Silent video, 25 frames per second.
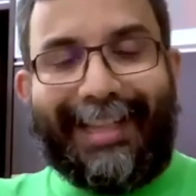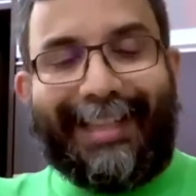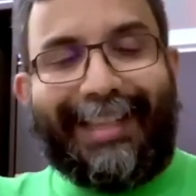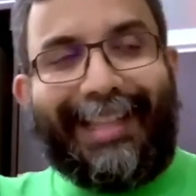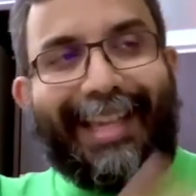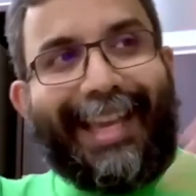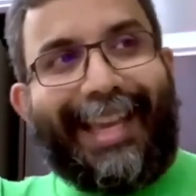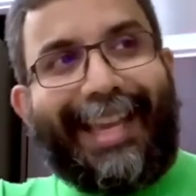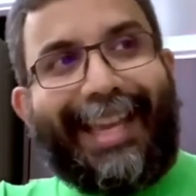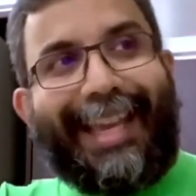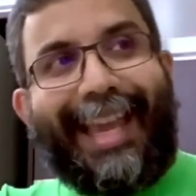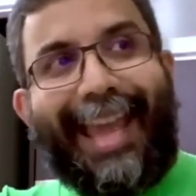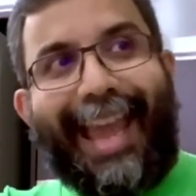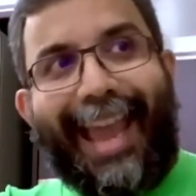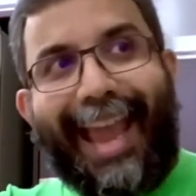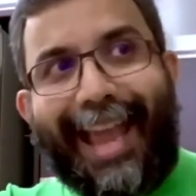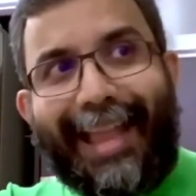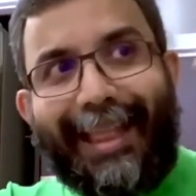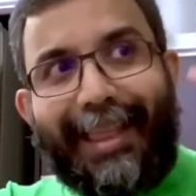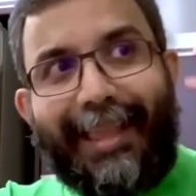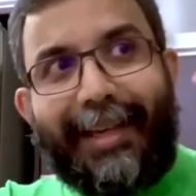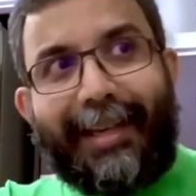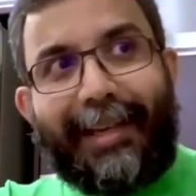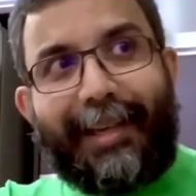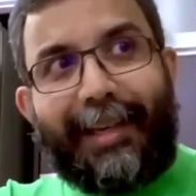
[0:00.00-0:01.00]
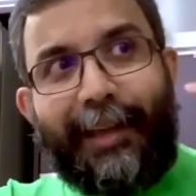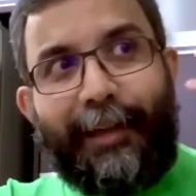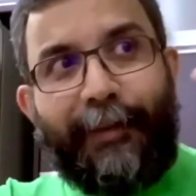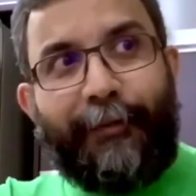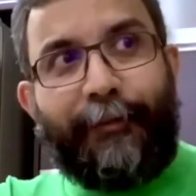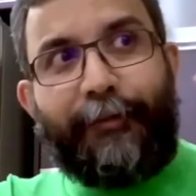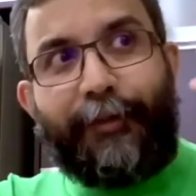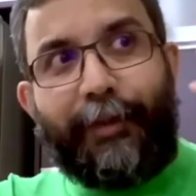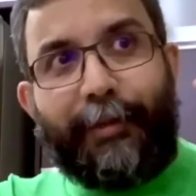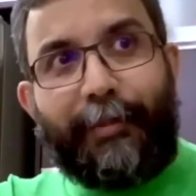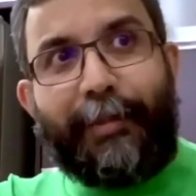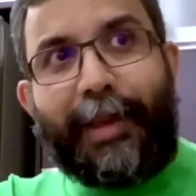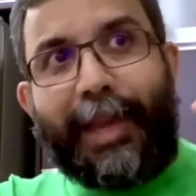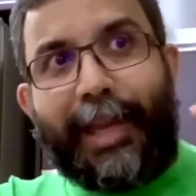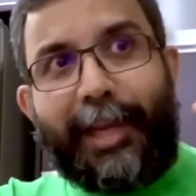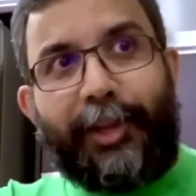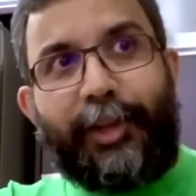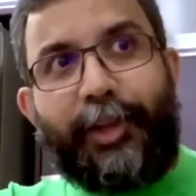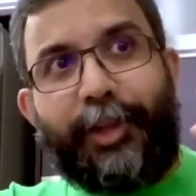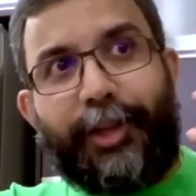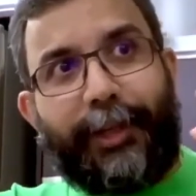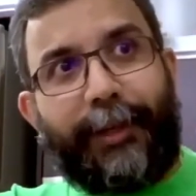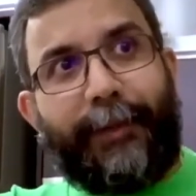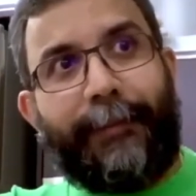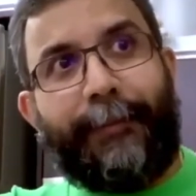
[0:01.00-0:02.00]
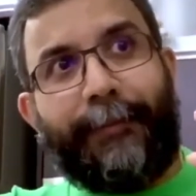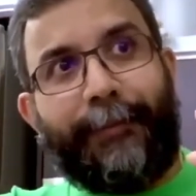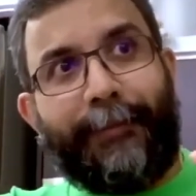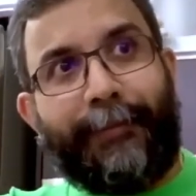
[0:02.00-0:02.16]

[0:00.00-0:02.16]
They gather information,